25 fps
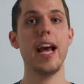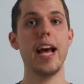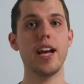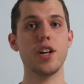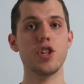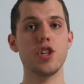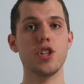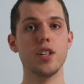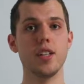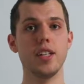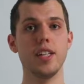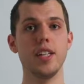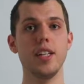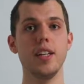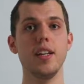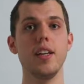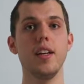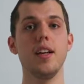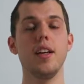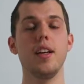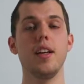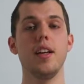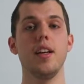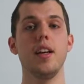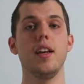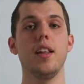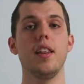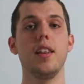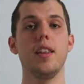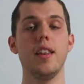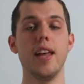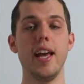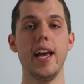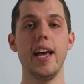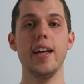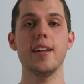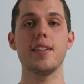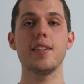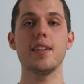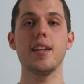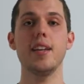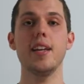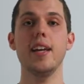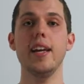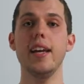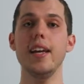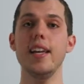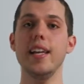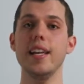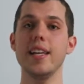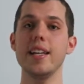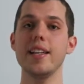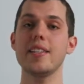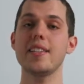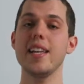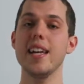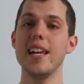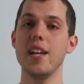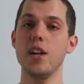actually that it is